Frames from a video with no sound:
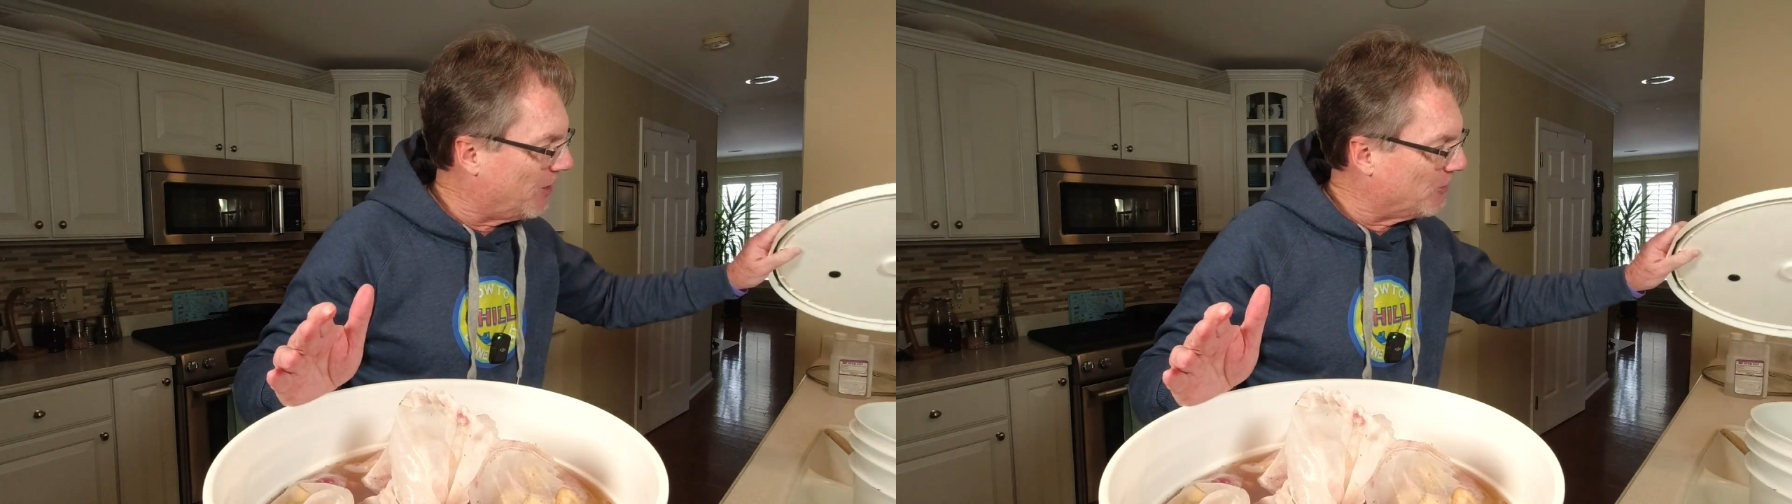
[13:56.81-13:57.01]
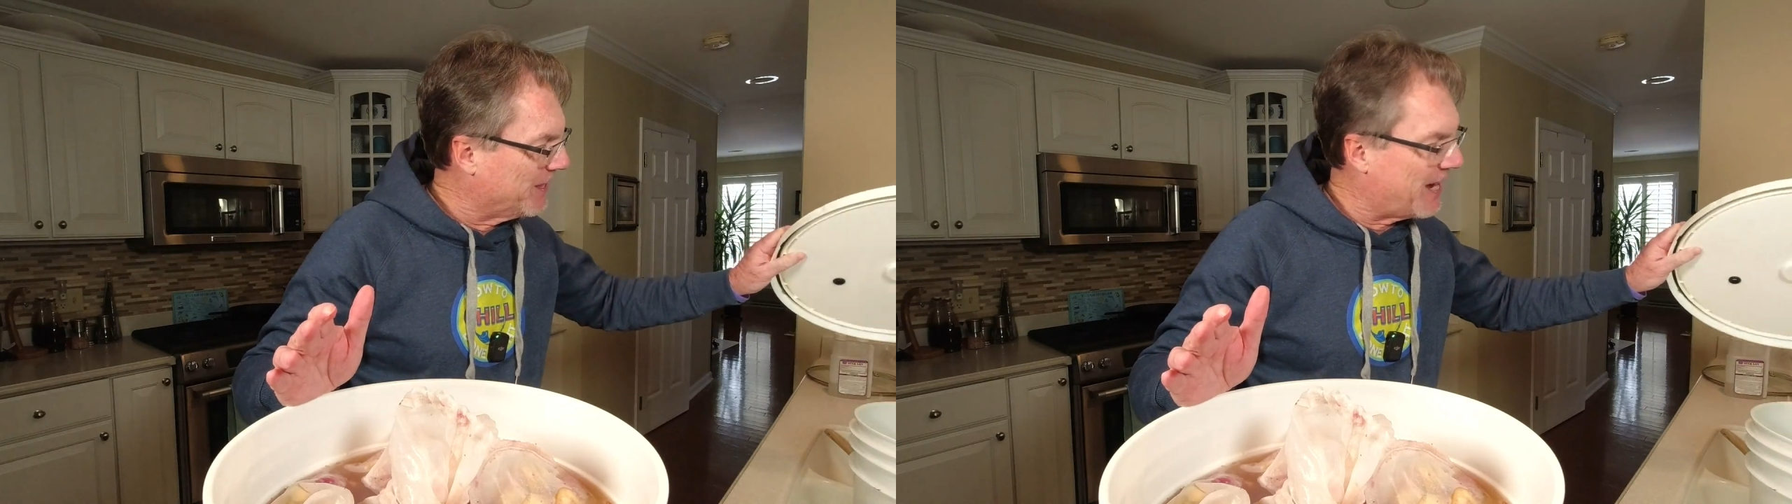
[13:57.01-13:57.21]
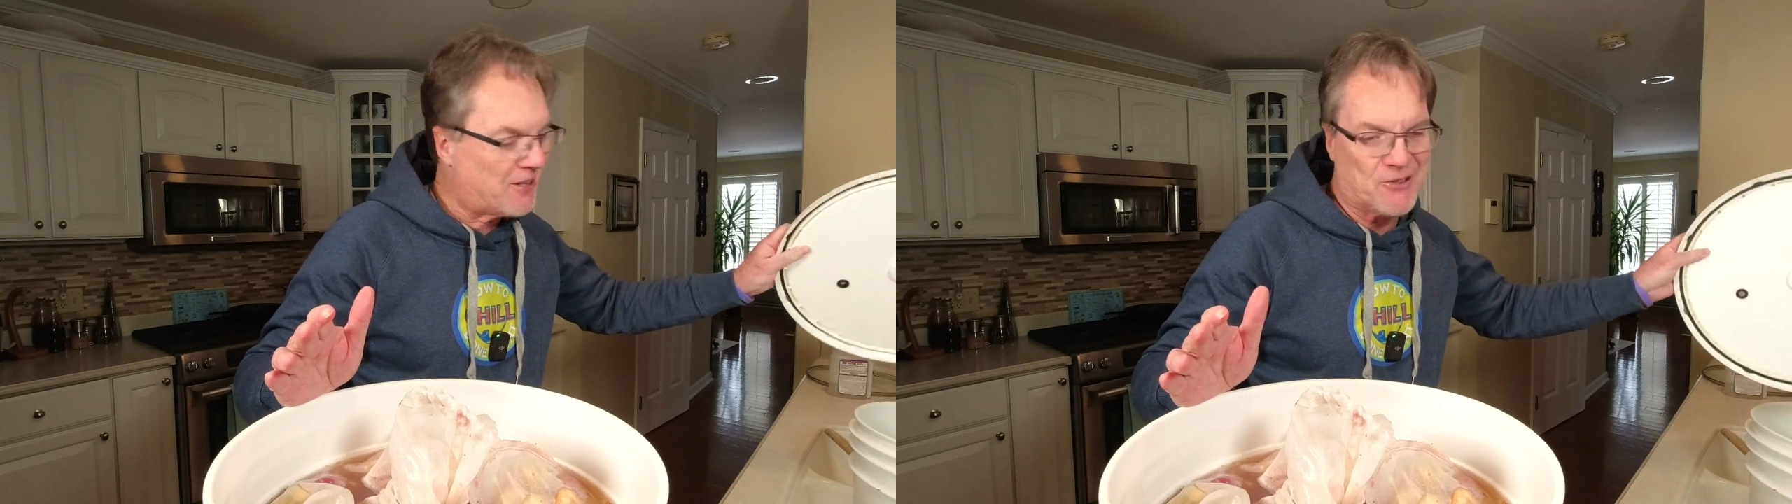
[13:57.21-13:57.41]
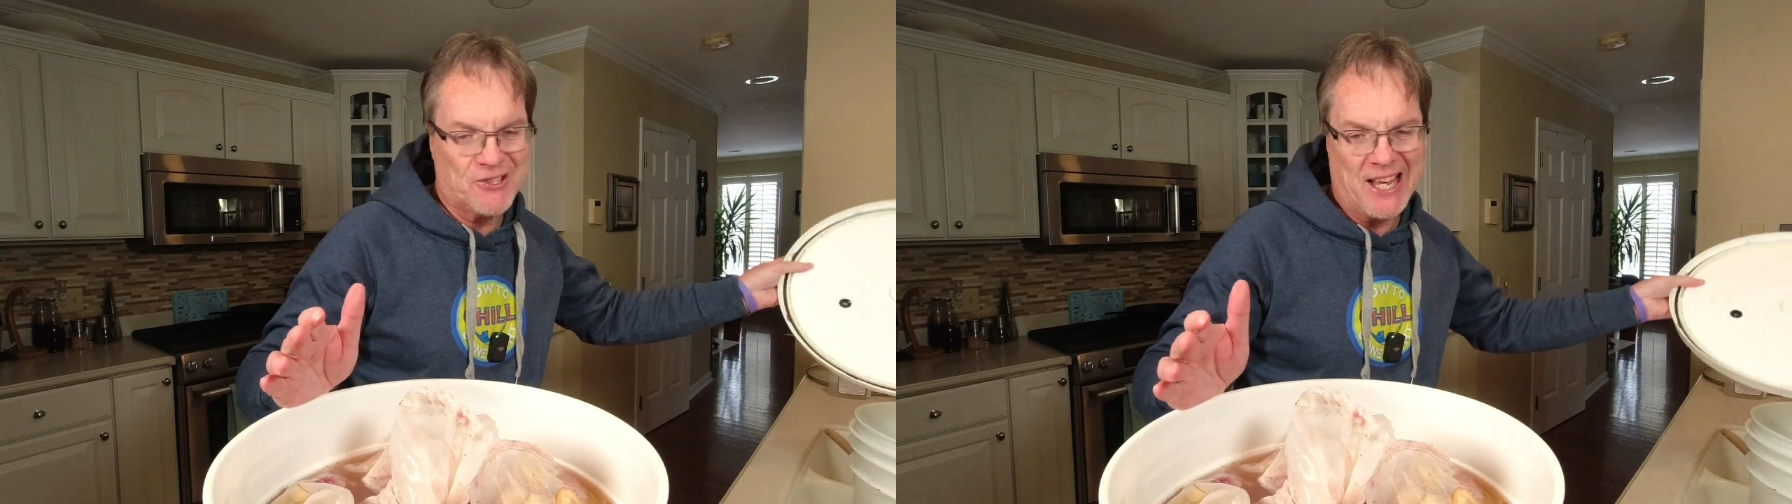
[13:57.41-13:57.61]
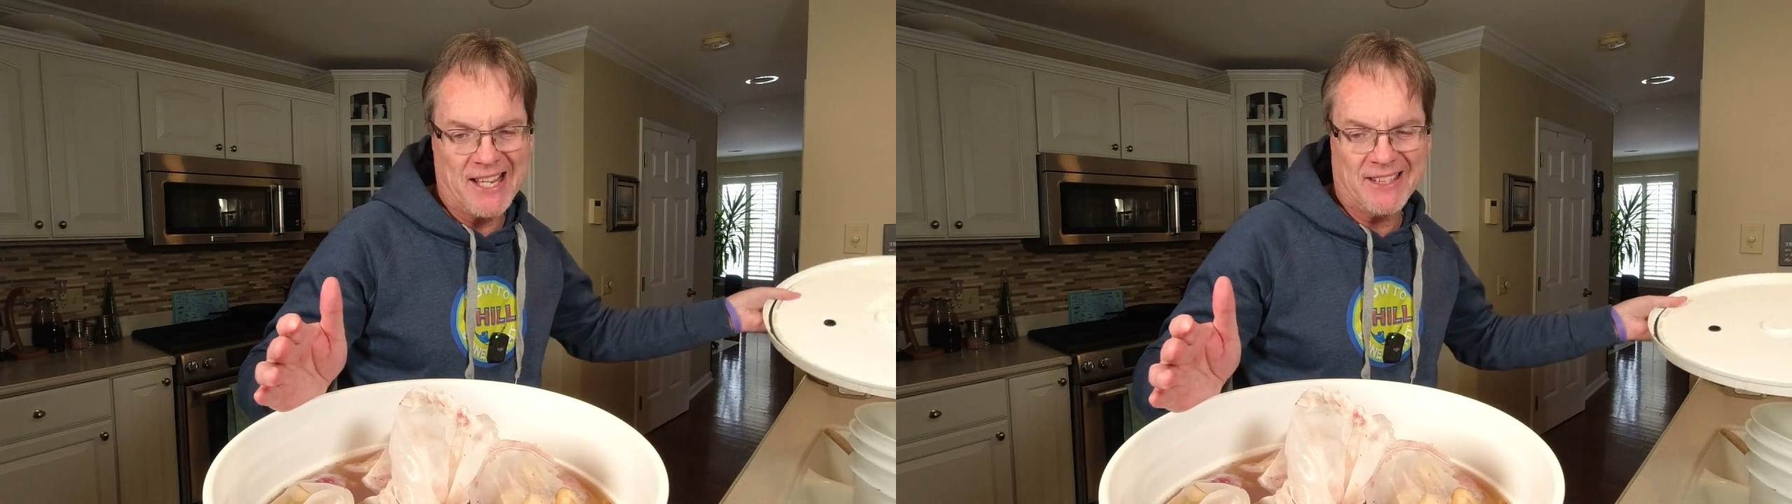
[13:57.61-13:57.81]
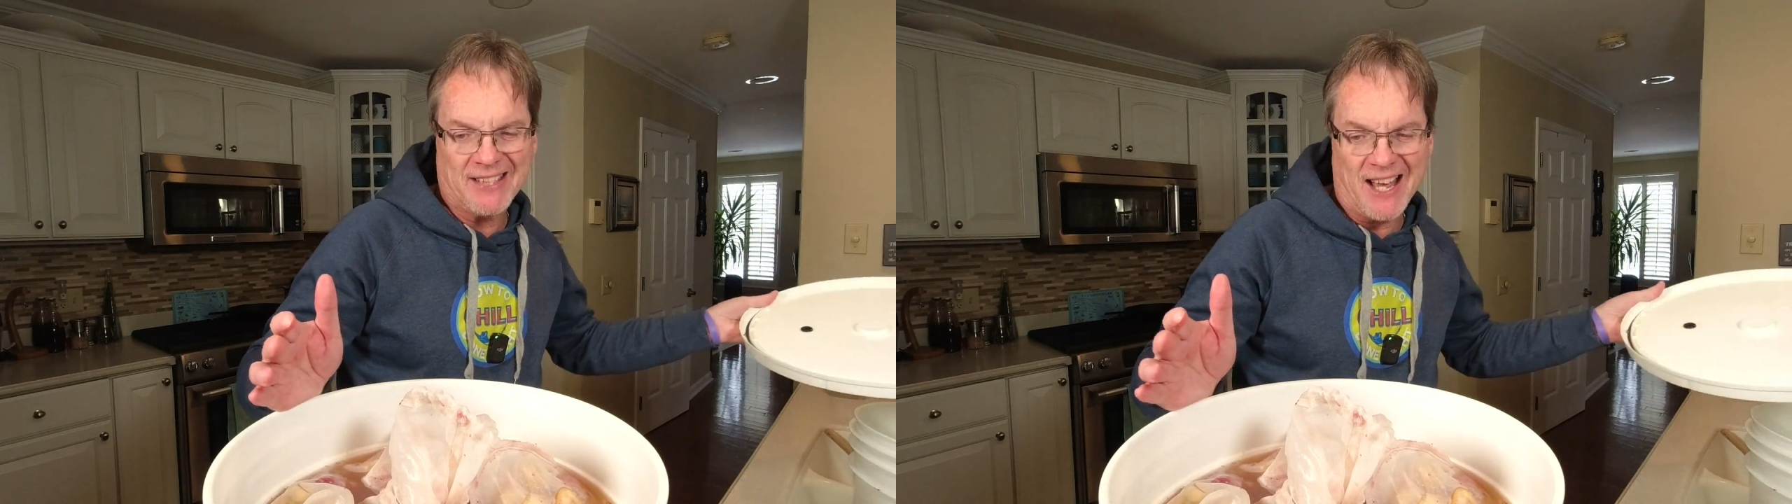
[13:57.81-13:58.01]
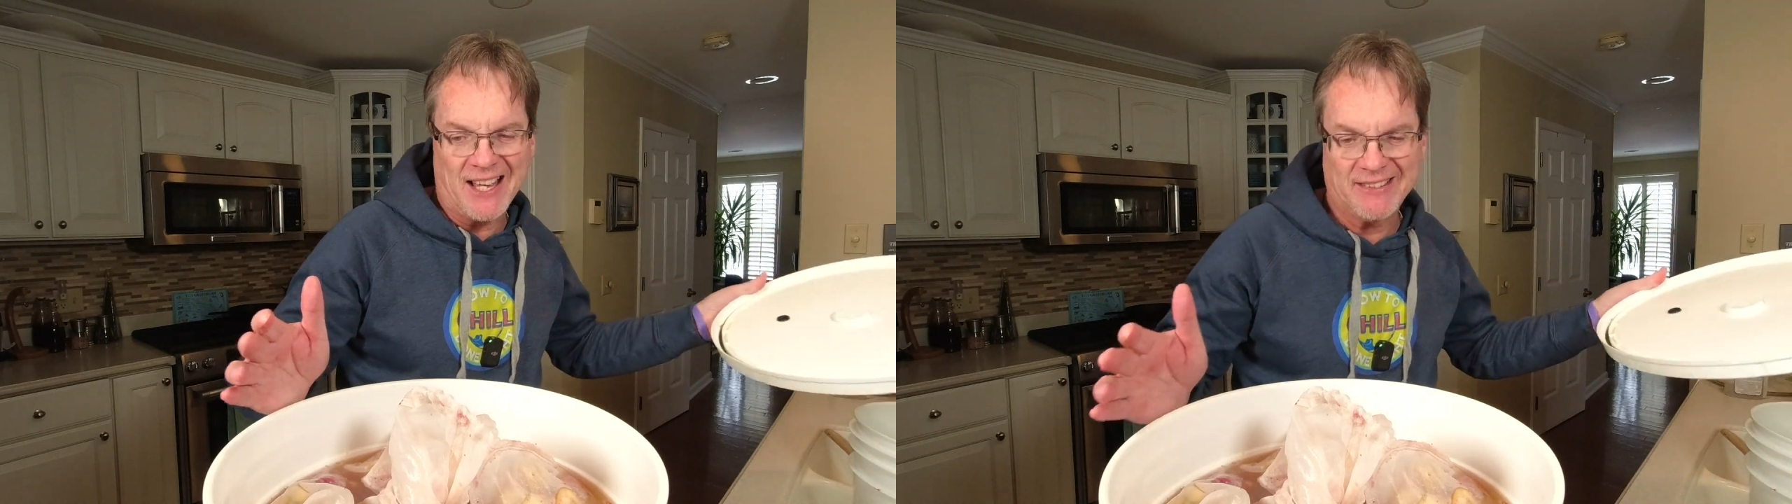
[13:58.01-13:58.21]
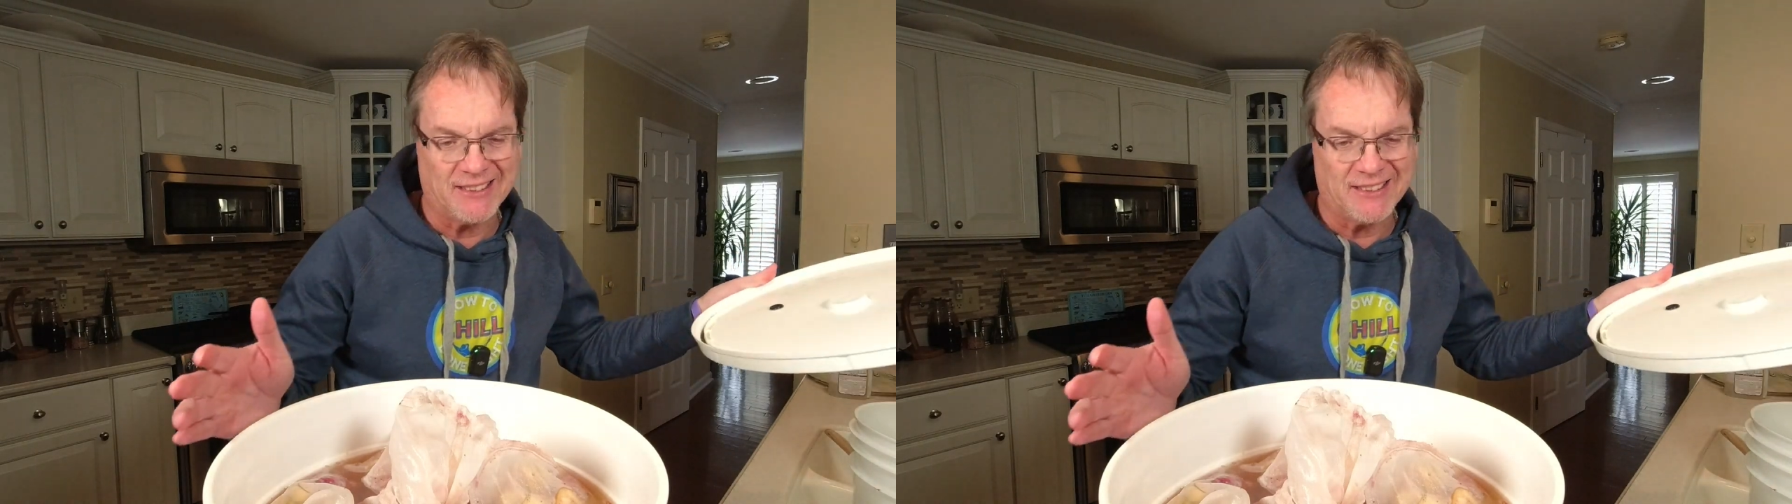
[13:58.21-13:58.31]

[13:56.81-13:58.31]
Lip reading: We got our sanitized